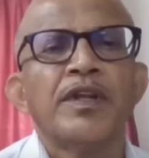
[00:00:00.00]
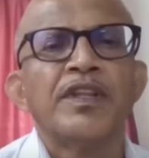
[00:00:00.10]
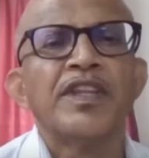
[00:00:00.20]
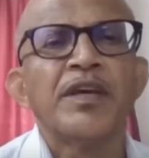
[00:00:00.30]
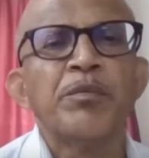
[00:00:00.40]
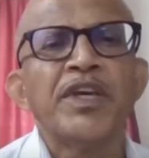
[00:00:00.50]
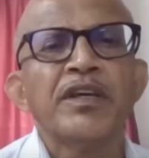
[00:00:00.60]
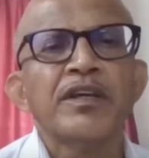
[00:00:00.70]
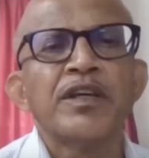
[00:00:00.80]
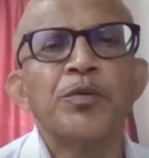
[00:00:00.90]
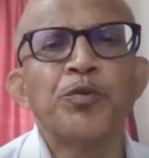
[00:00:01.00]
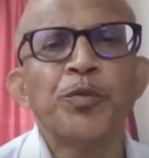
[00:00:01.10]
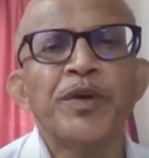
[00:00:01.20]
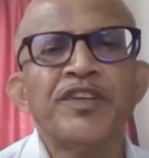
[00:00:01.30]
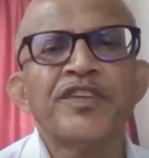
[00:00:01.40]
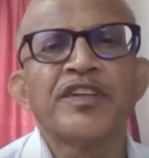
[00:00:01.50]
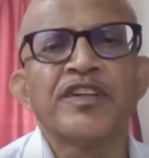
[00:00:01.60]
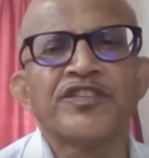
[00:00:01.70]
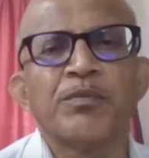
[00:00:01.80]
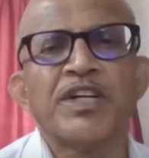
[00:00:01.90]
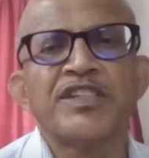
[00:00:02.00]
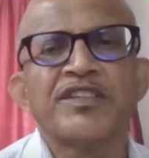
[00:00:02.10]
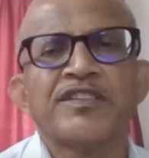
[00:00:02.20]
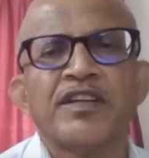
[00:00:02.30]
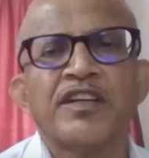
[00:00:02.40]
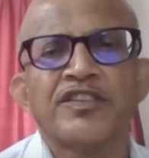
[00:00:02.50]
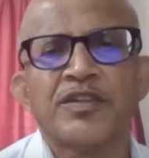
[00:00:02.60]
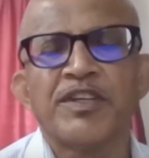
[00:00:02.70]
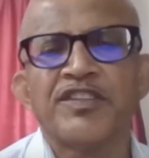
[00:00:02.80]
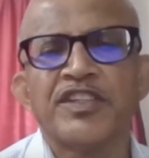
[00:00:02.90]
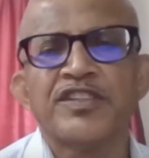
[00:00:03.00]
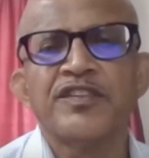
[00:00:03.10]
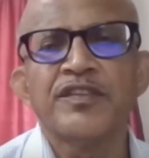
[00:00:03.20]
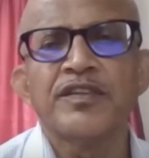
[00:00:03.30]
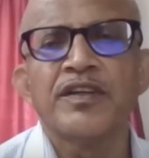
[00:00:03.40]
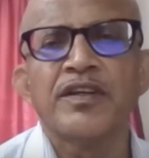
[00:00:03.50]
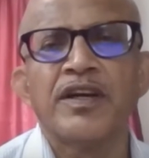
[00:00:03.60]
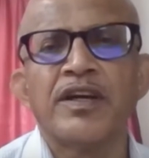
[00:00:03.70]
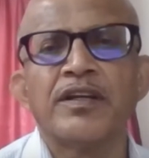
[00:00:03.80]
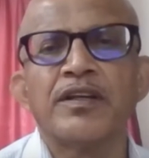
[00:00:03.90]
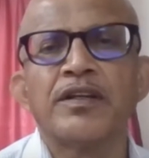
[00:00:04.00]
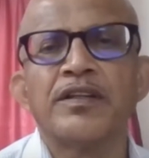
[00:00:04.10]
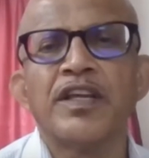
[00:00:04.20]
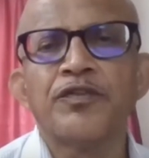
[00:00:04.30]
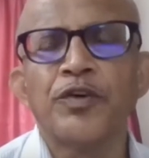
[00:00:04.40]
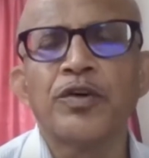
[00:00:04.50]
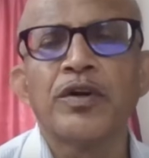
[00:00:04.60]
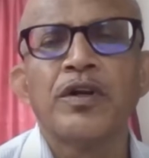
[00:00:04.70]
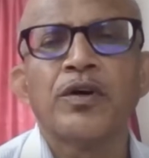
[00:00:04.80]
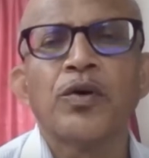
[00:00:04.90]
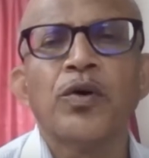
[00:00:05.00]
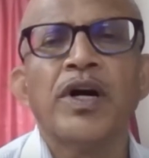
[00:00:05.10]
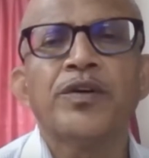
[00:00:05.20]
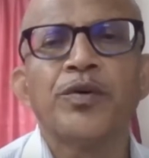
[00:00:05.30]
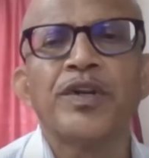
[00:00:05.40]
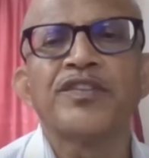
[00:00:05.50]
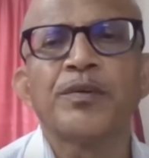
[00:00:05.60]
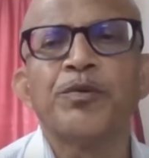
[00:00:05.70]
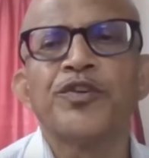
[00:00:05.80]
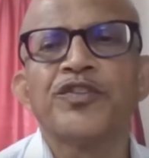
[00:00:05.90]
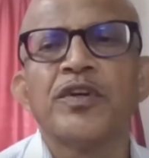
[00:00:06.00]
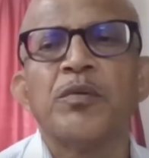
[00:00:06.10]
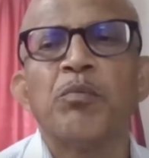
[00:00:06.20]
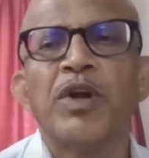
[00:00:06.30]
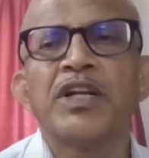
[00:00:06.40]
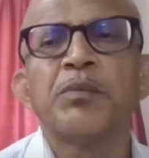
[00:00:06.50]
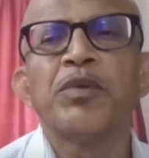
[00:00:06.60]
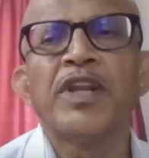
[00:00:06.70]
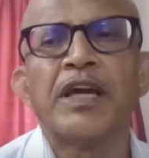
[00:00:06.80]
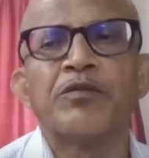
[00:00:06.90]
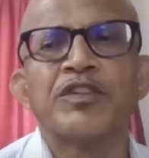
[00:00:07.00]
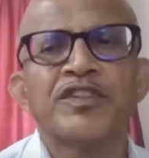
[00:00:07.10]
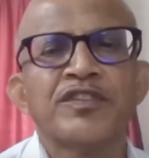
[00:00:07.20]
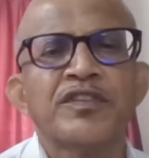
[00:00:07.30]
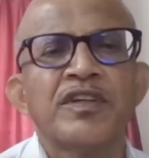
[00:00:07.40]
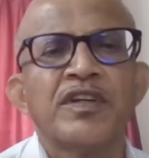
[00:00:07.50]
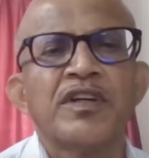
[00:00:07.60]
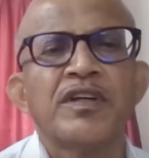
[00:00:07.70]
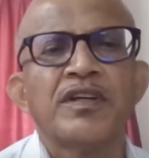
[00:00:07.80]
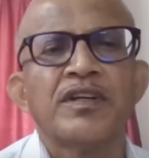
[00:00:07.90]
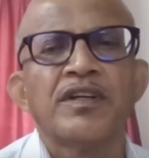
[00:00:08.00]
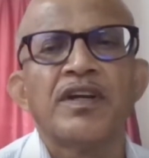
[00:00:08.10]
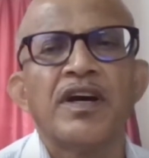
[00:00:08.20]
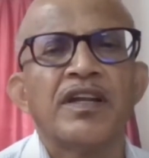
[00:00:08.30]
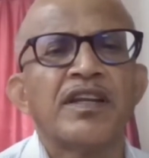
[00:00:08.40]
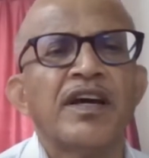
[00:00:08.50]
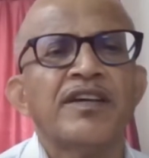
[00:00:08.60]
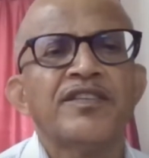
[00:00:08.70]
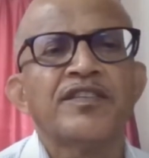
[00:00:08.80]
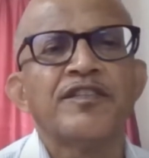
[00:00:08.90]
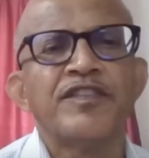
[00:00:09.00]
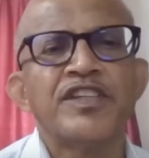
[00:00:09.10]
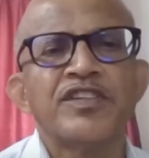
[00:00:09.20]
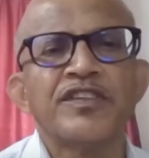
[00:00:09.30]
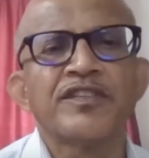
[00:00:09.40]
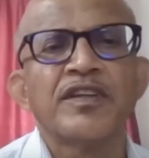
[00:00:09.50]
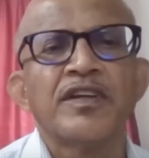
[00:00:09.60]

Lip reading: They make improvements and customizations, and therefore, Koha today supports multiple languages and has features